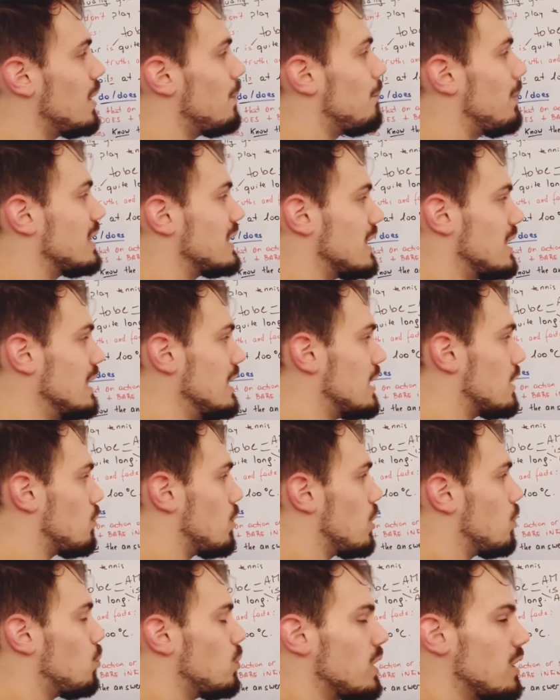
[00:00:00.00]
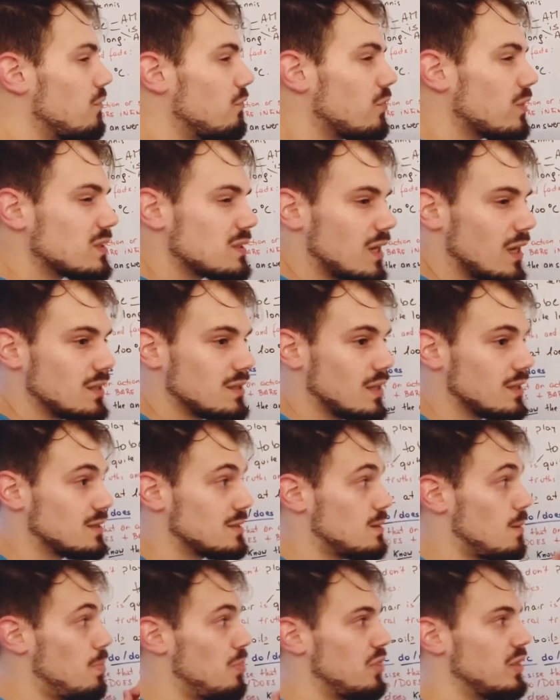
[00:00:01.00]
But here, when we emphasize that
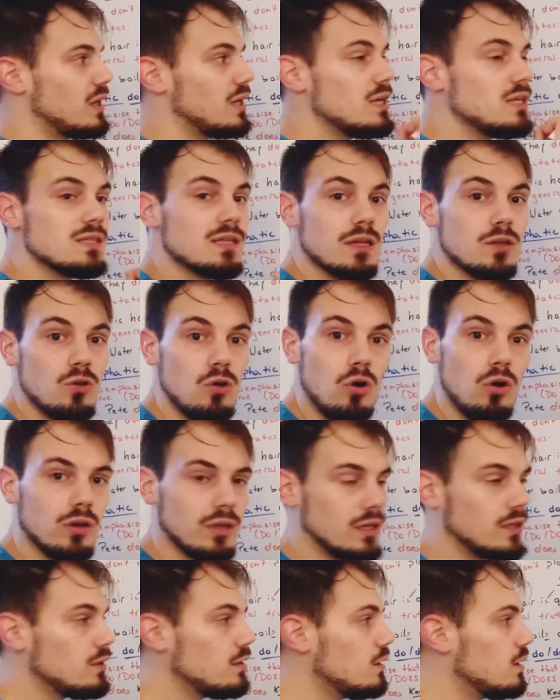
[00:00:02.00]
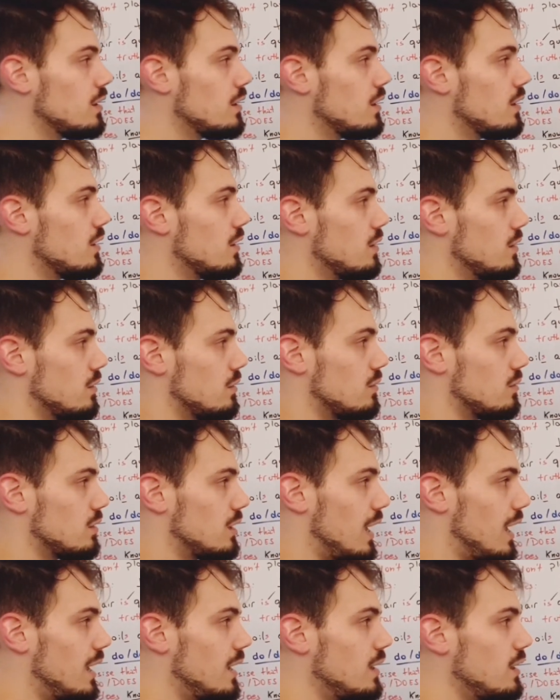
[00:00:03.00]
something is annoying,
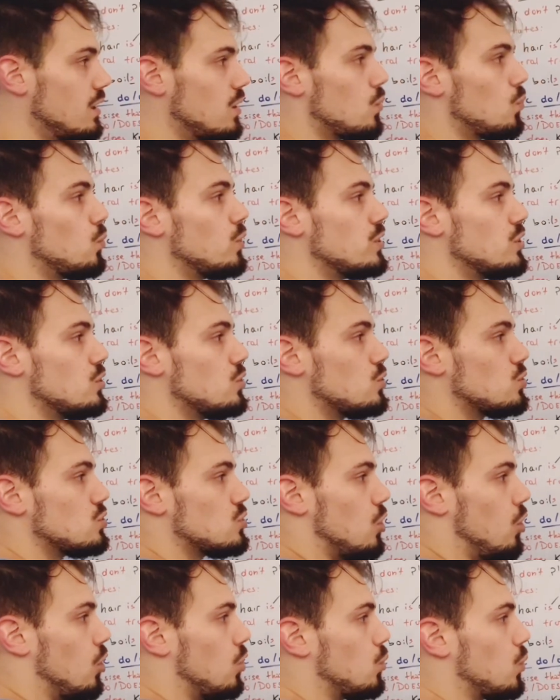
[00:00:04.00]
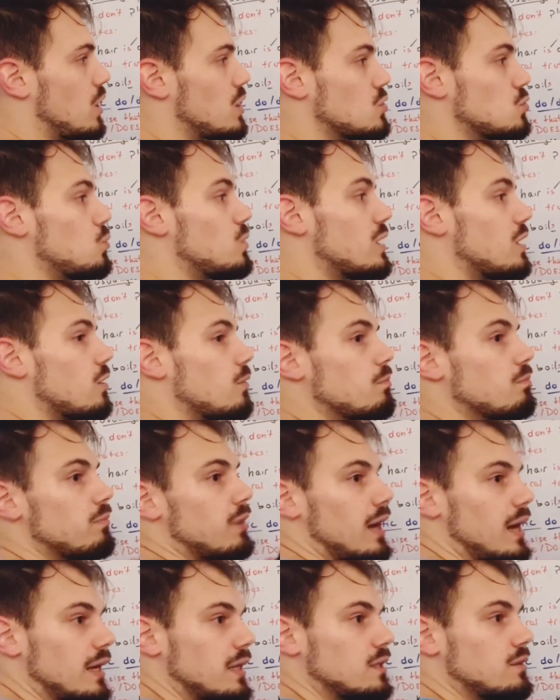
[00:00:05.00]
okay, we use always. We
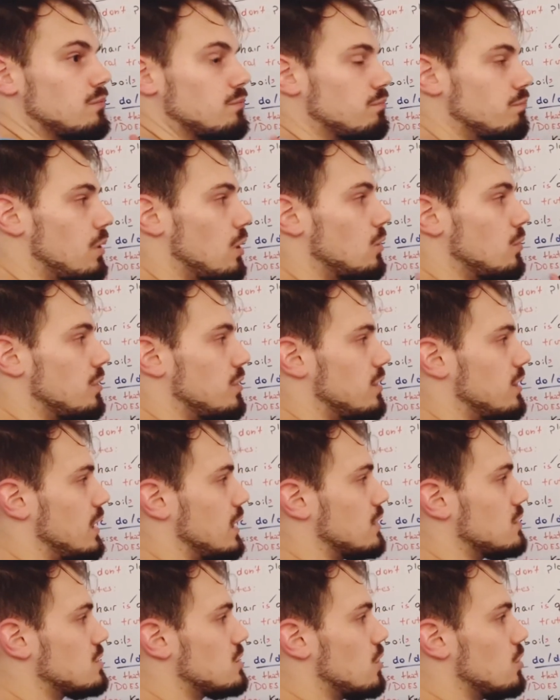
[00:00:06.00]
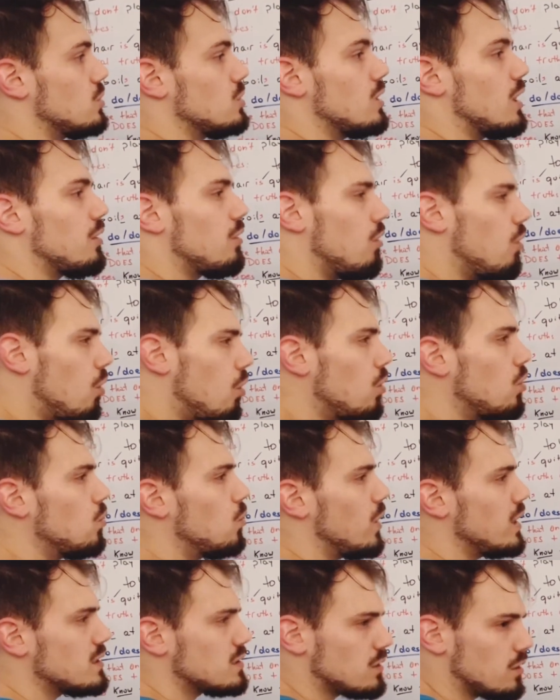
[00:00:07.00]
combine both things. So you are
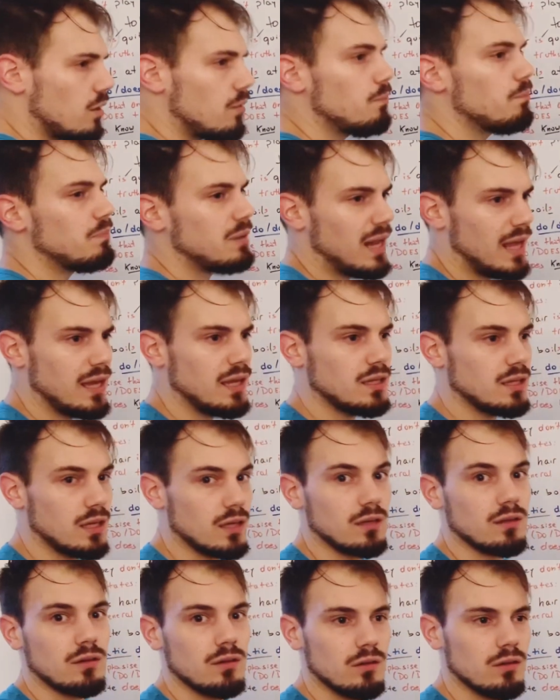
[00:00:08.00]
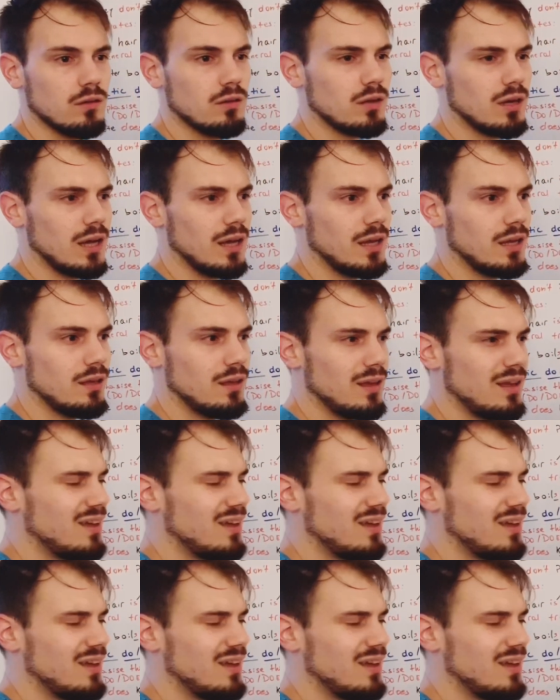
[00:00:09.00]
always complaining, okay?